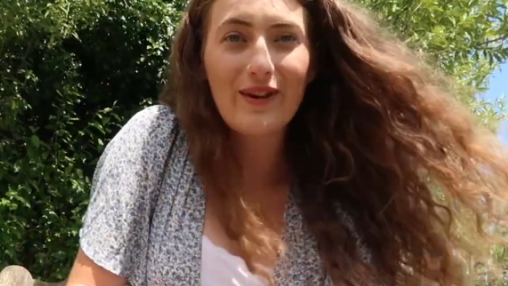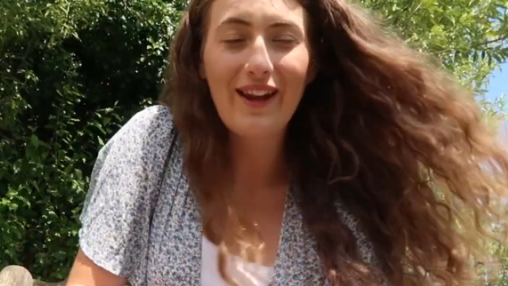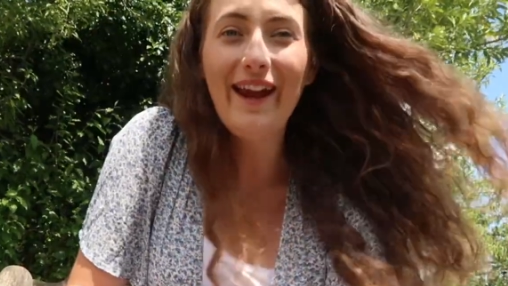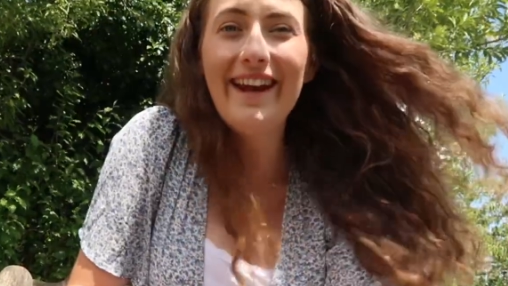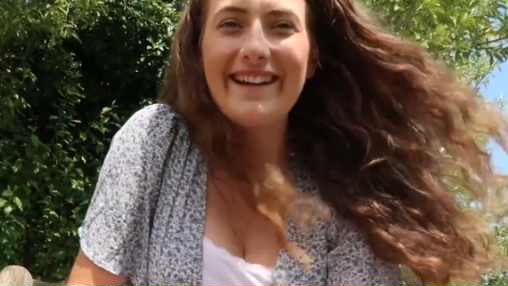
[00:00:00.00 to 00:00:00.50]

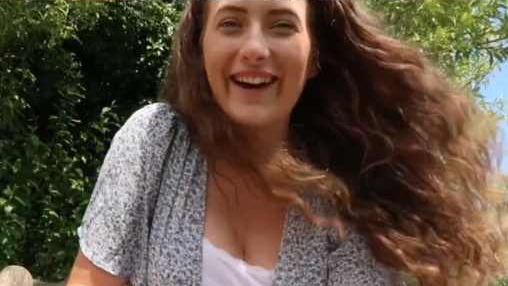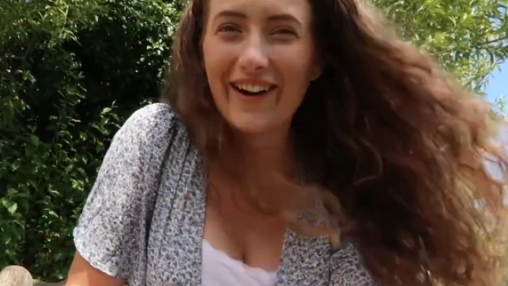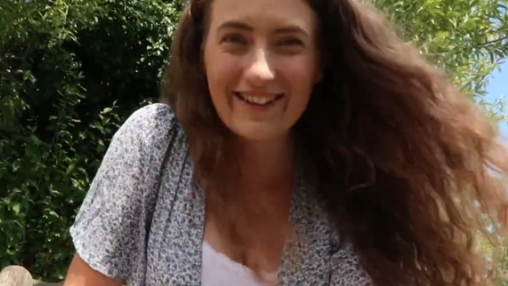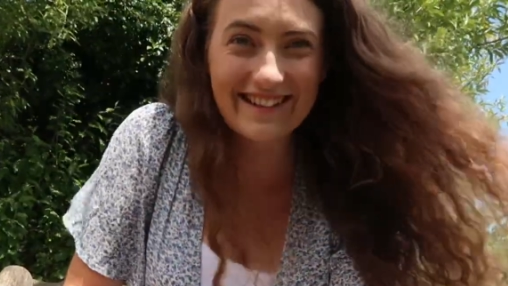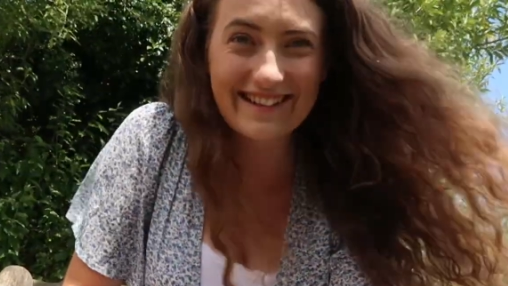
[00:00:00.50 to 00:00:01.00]
Like,
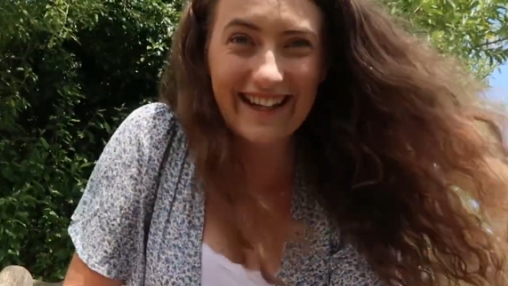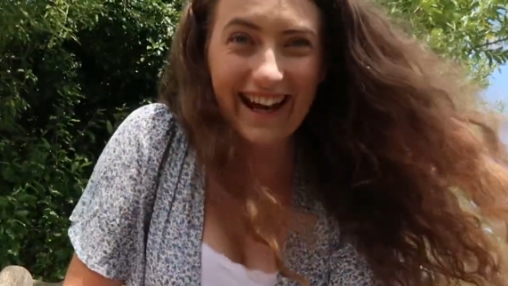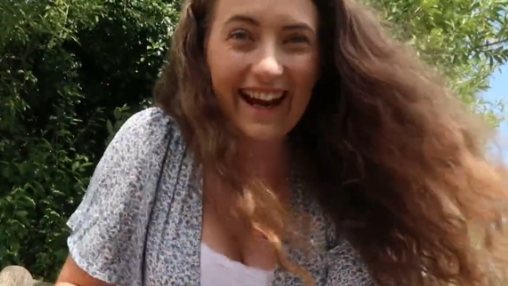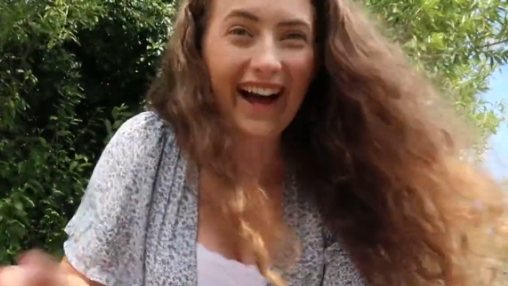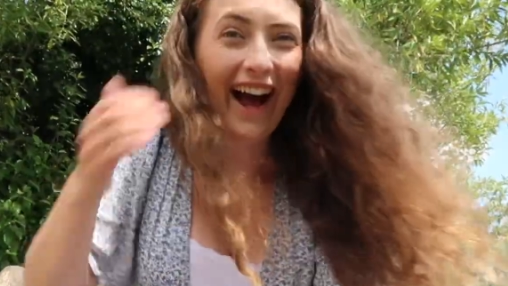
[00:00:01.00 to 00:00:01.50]

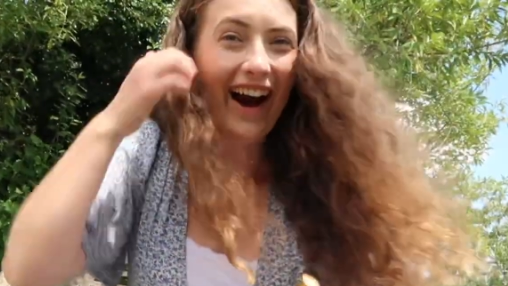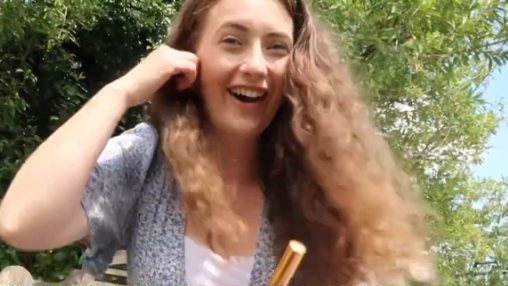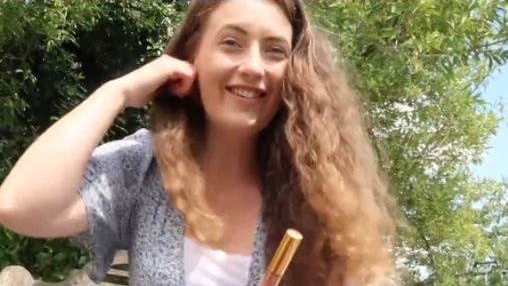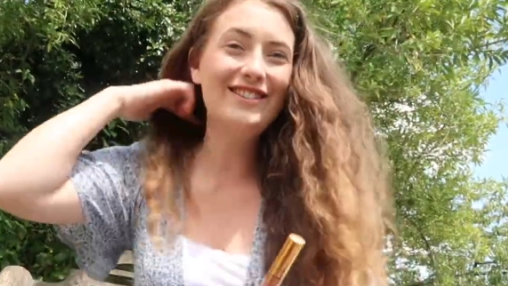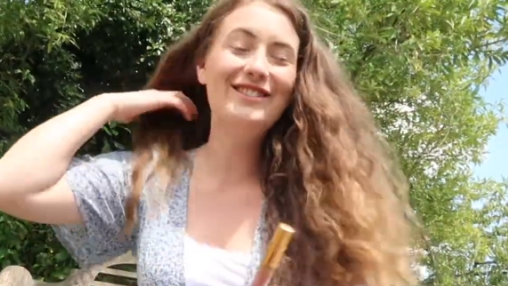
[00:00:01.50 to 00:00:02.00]
honestly,
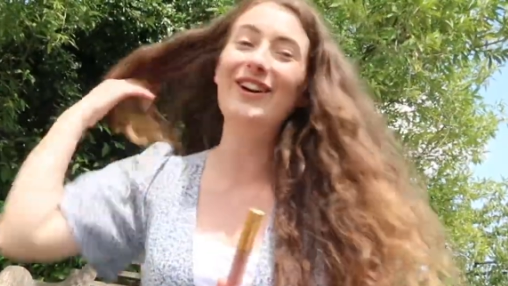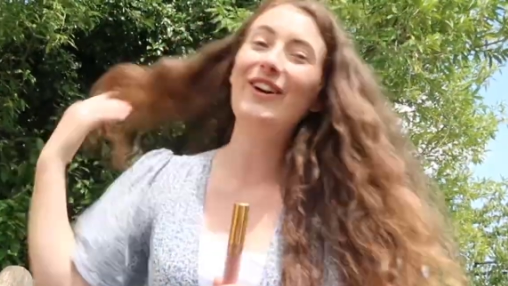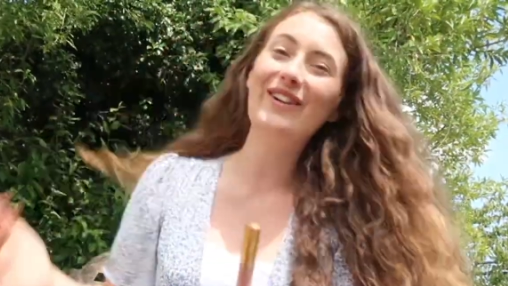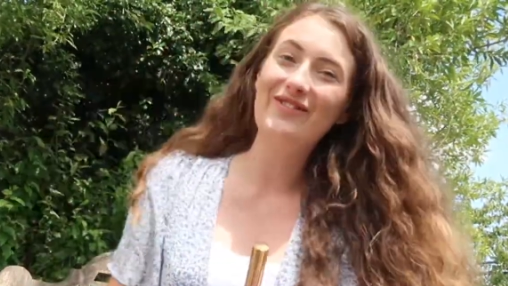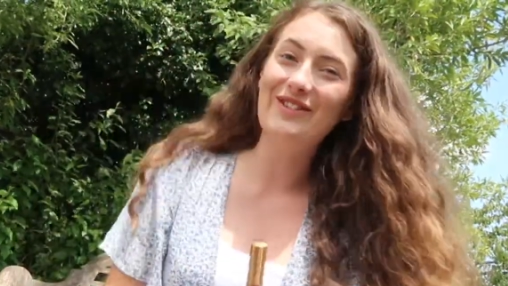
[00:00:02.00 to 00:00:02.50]
I was
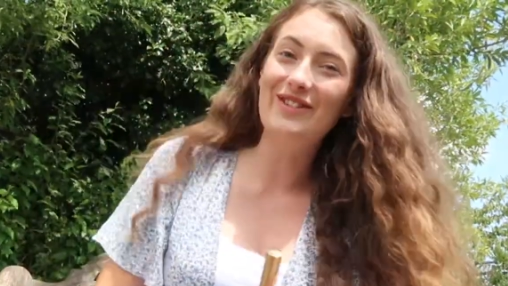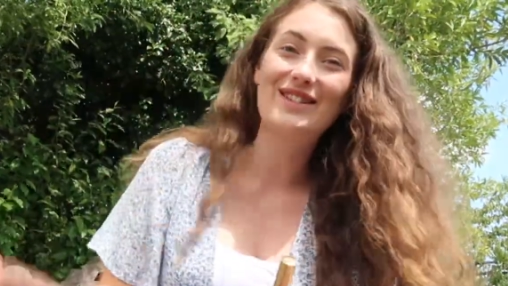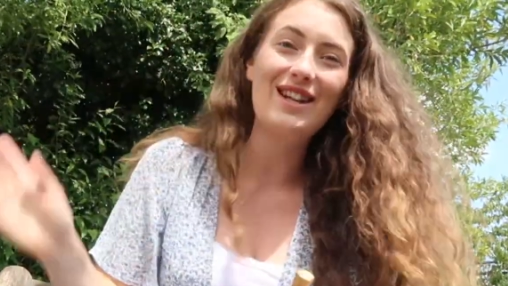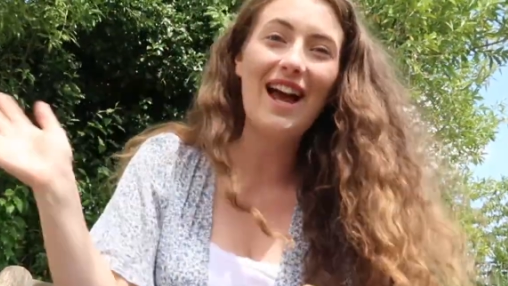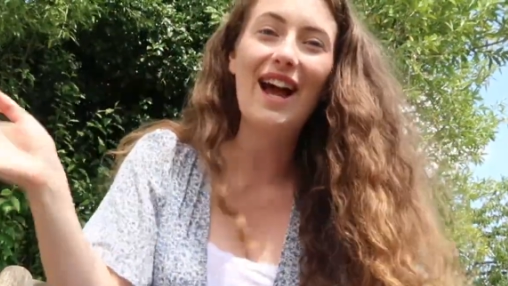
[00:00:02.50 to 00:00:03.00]
so
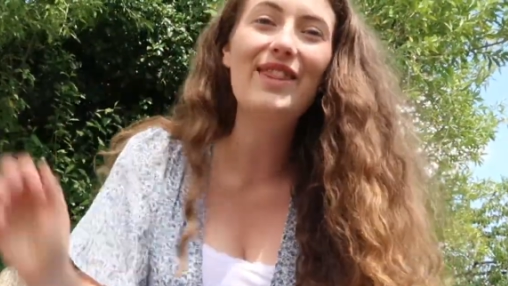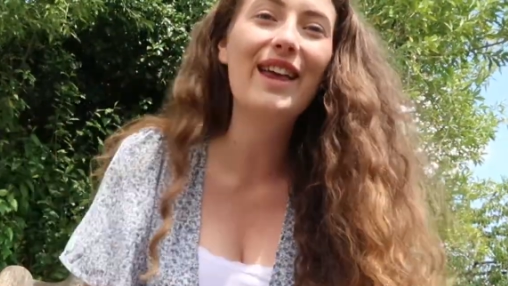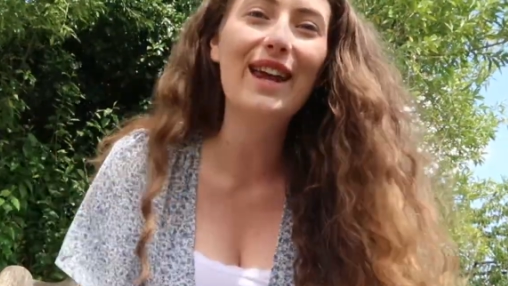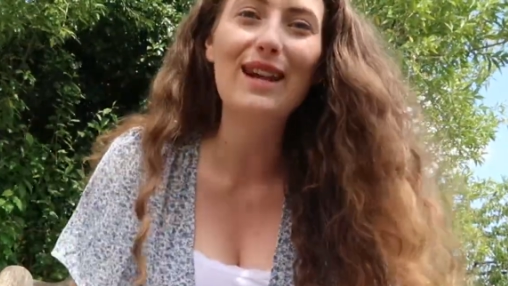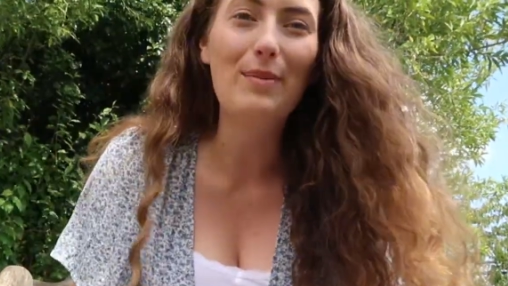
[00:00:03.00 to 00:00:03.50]
influenced. I had the guinea